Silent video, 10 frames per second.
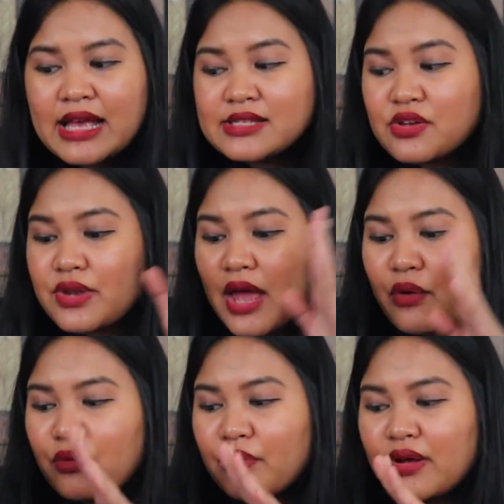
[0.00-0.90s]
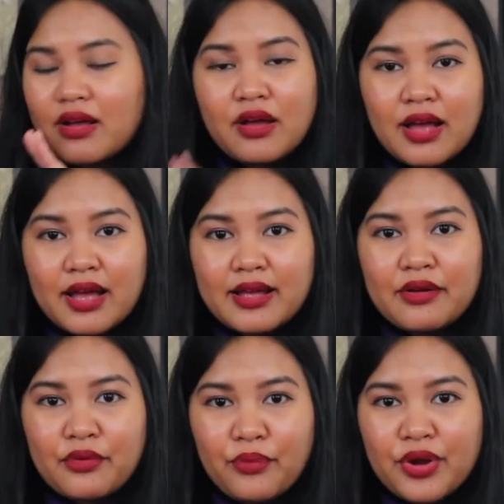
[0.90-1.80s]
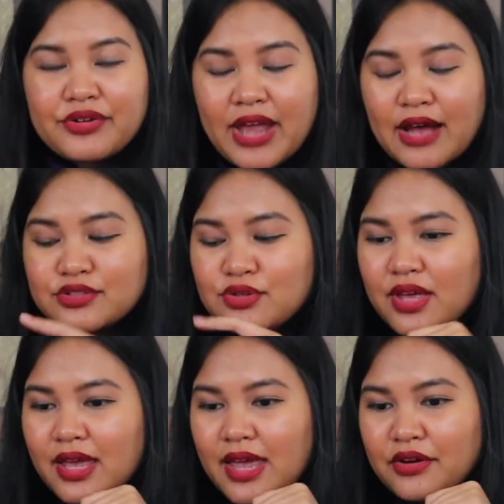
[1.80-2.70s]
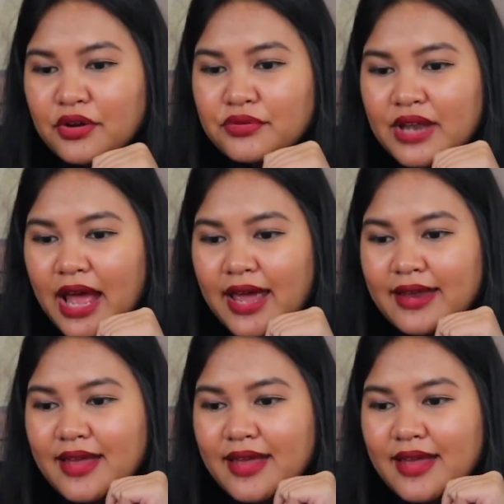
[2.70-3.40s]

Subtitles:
So now we're down to the Hero 9,